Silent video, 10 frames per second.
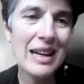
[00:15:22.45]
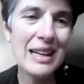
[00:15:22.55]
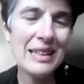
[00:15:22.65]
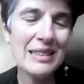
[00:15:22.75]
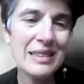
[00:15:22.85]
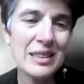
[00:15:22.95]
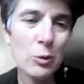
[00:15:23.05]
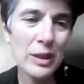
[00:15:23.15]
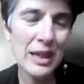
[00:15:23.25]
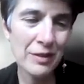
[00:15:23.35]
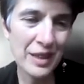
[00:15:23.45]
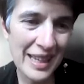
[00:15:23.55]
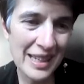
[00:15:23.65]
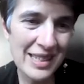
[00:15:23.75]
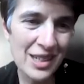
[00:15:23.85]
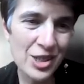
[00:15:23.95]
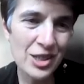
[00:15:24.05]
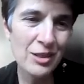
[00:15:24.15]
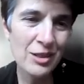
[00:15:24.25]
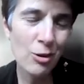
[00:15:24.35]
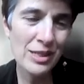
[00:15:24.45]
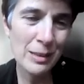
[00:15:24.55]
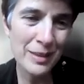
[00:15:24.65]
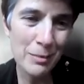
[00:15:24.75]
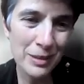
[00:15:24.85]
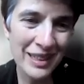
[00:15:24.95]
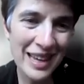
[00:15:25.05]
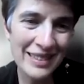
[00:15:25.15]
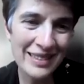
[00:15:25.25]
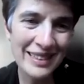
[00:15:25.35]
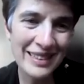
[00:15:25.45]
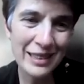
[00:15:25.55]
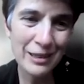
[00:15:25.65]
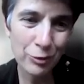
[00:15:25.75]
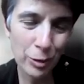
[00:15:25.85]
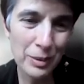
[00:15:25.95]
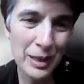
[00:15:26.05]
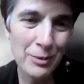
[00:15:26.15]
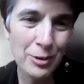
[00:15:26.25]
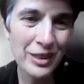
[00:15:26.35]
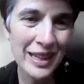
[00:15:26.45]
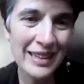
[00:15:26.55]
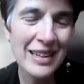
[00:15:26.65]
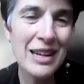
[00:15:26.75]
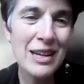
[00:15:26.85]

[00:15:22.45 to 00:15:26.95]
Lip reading: And we have a next session on September 19 at 4 p.m. UK.